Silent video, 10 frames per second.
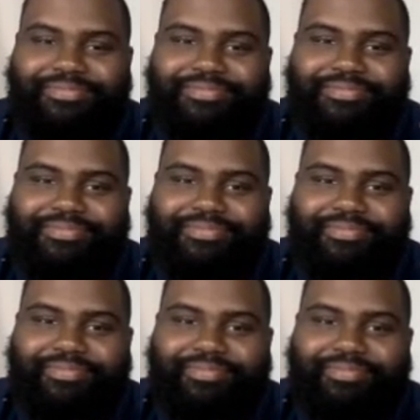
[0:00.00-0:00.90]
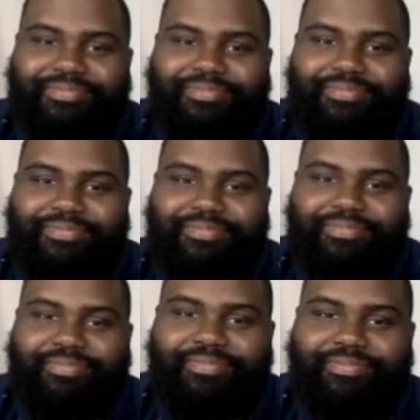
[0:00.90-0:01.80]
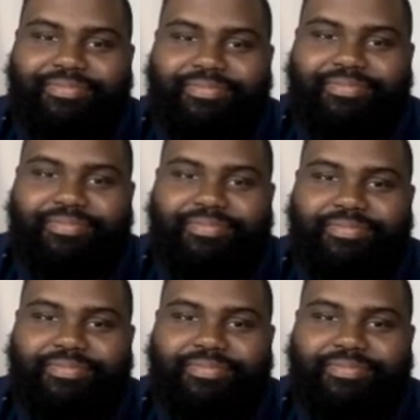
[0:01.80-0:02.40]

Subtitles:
[no speech]